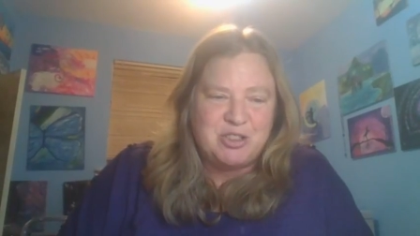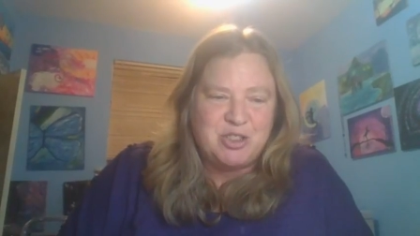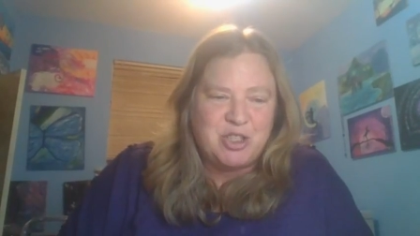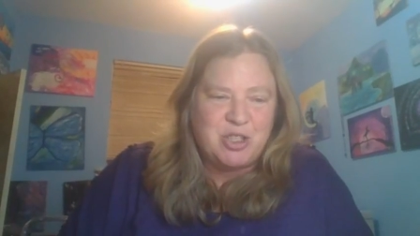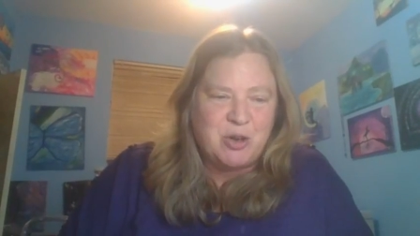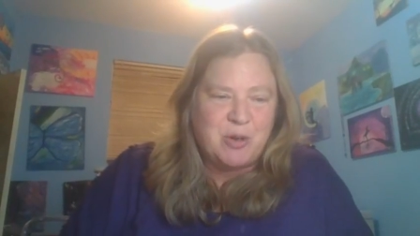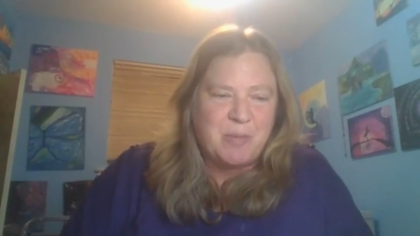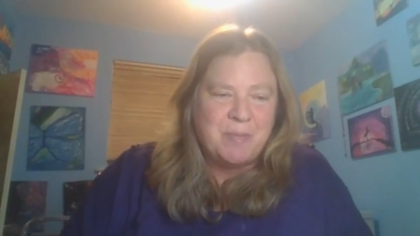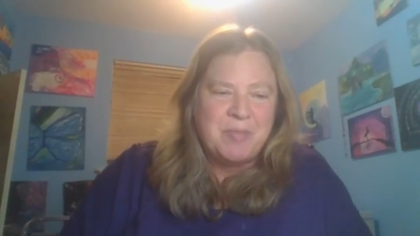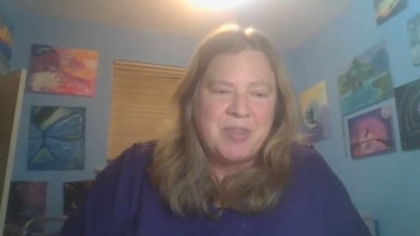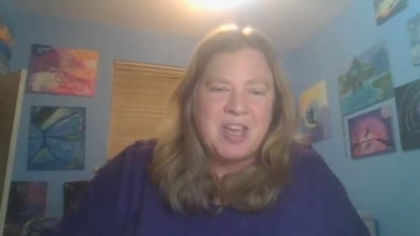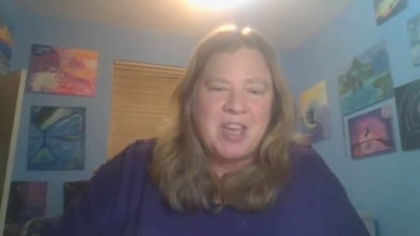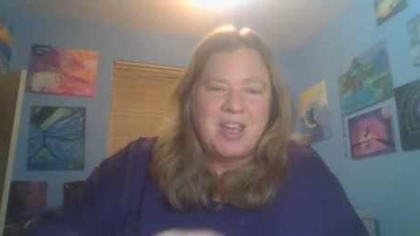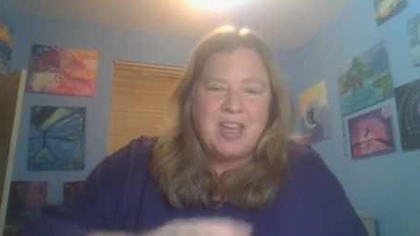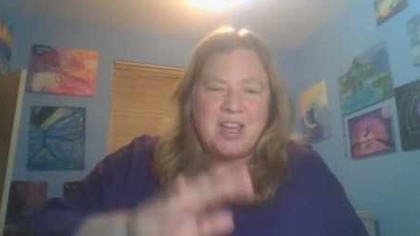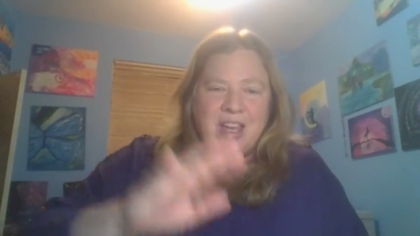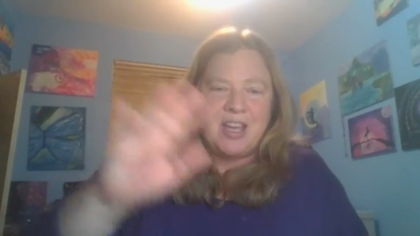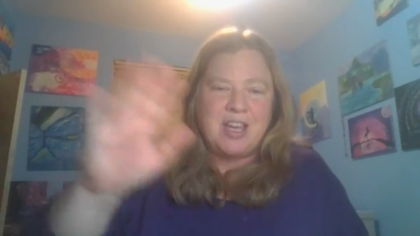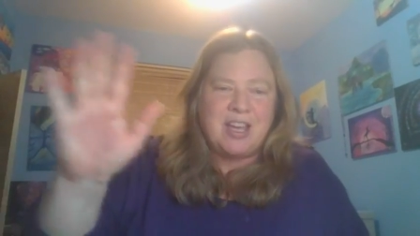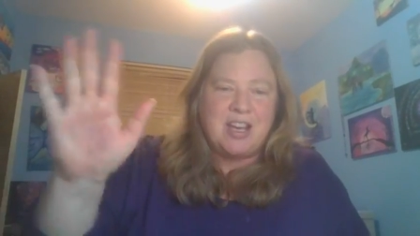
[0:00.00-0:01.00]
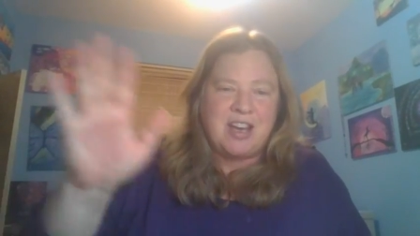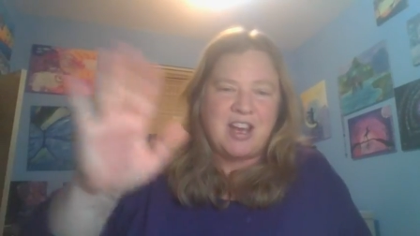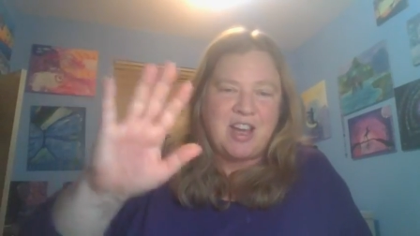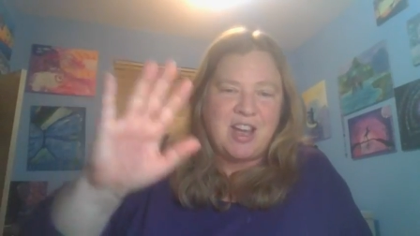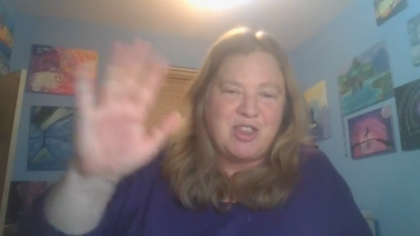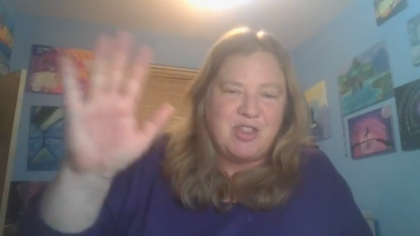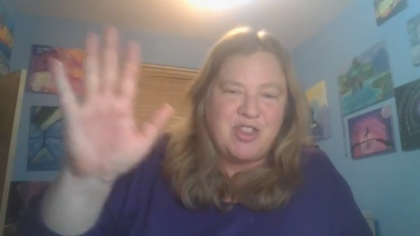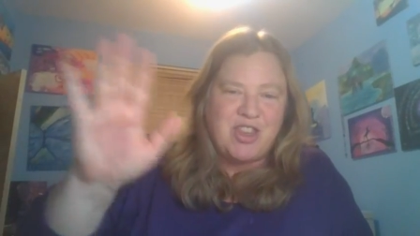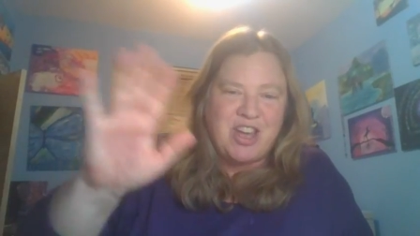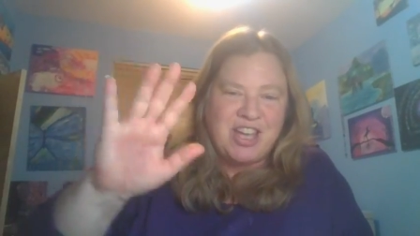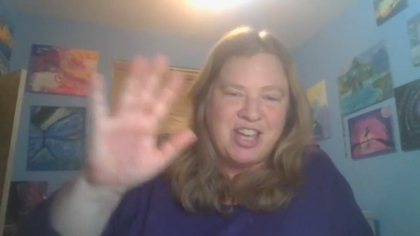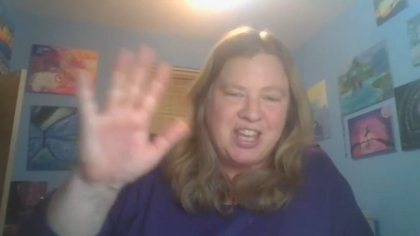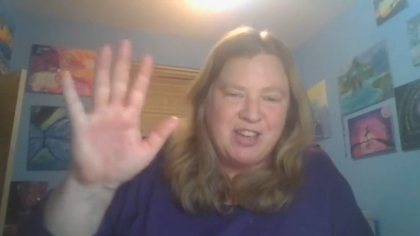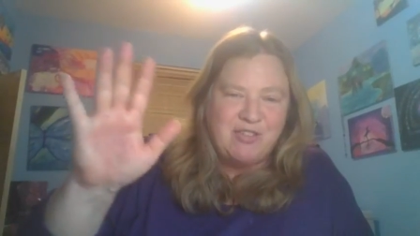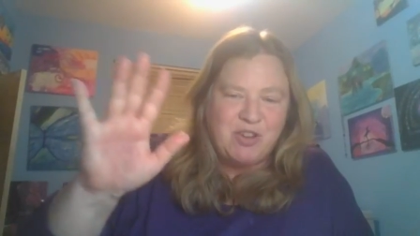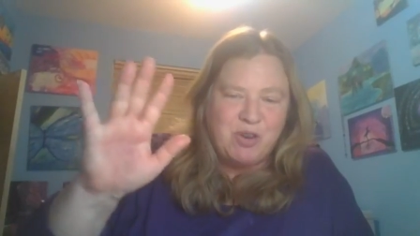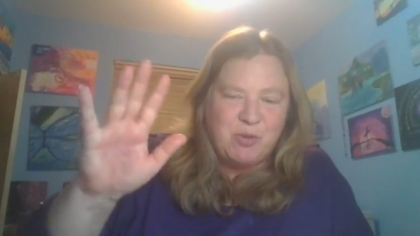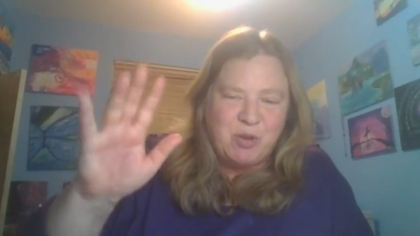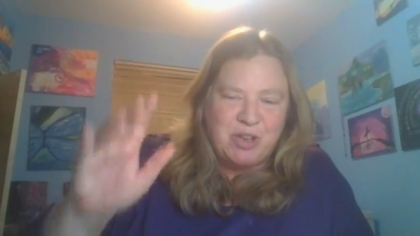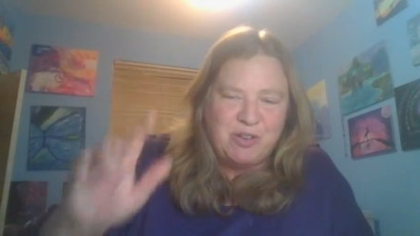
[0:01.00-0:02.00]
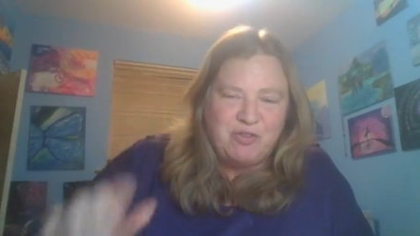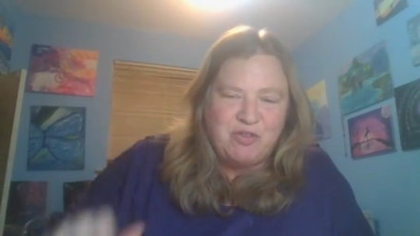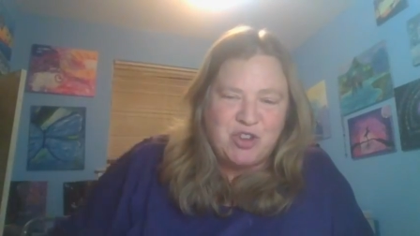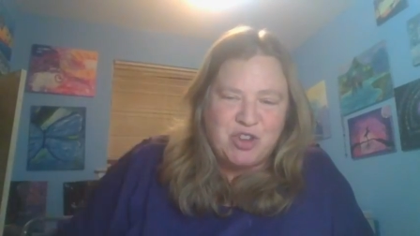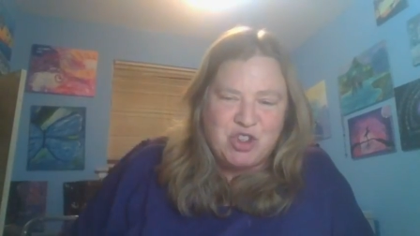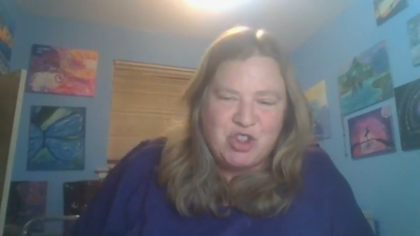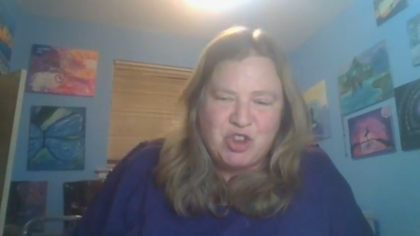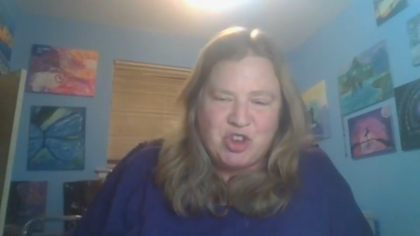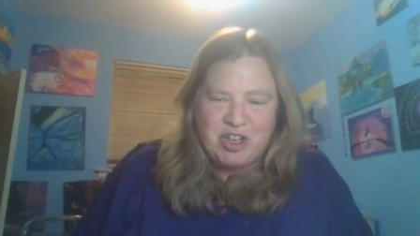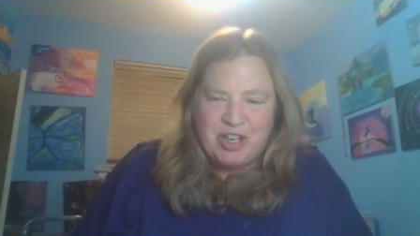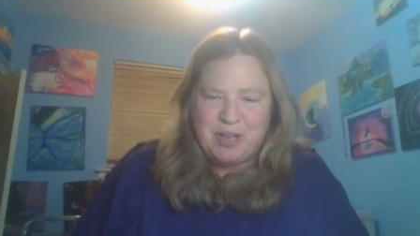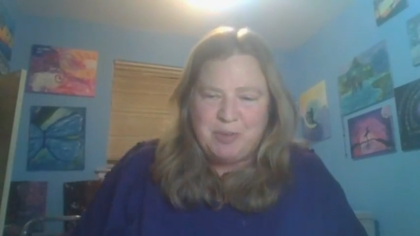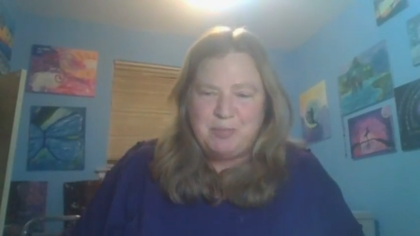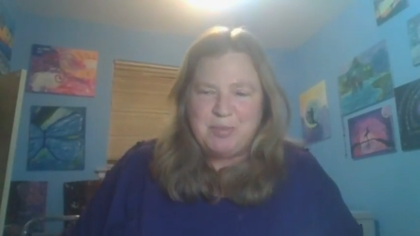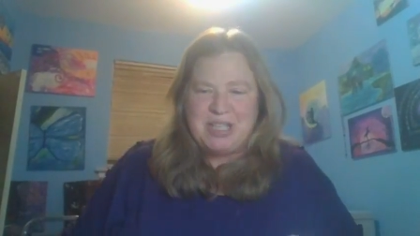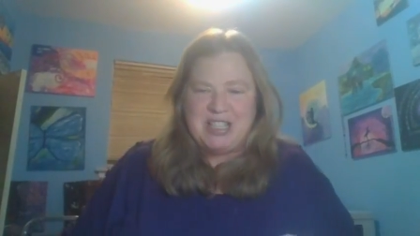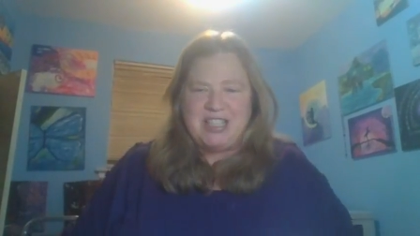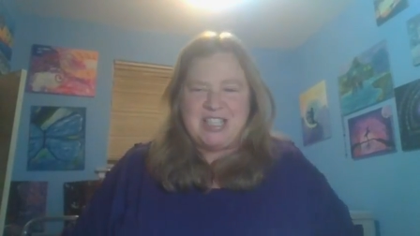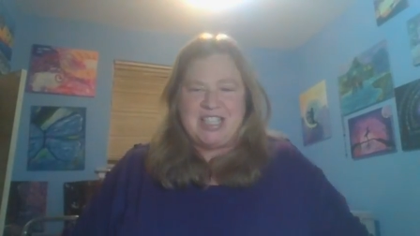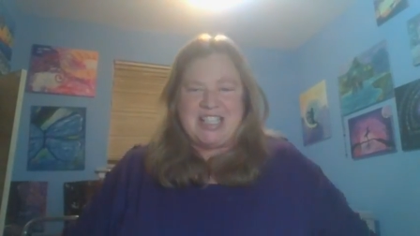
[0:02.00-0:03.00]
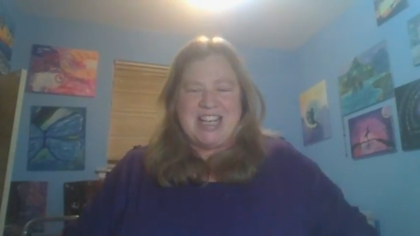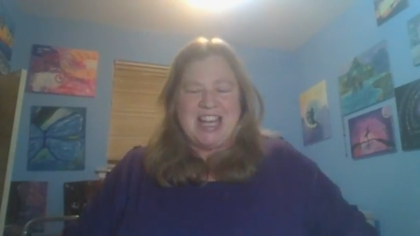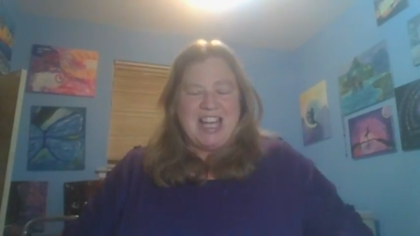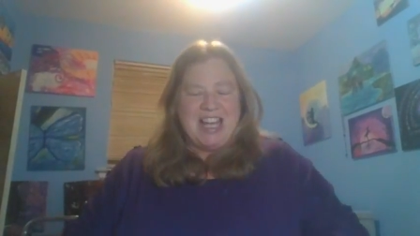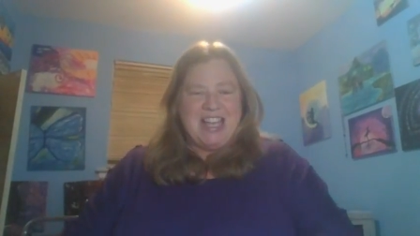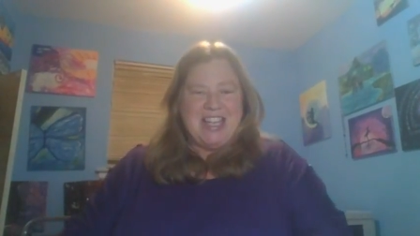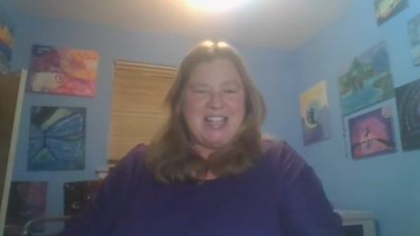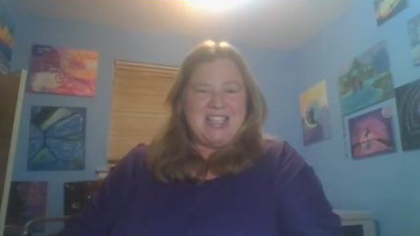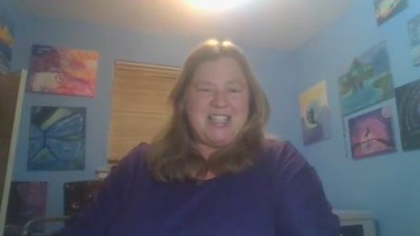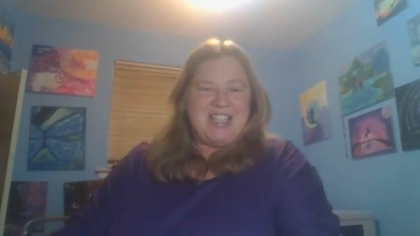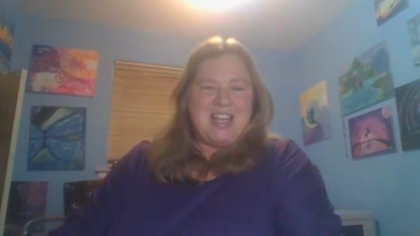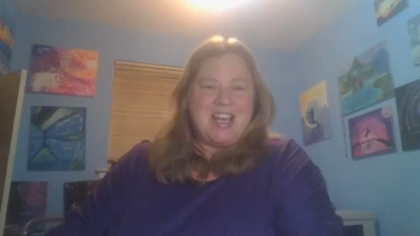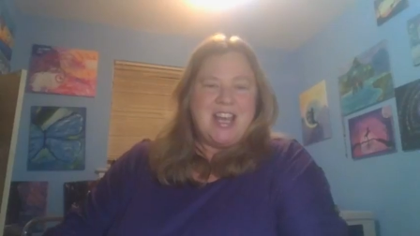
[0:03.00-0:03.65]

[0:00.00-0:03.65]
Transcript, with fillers: So, again, I thank everyone for joining me tonight,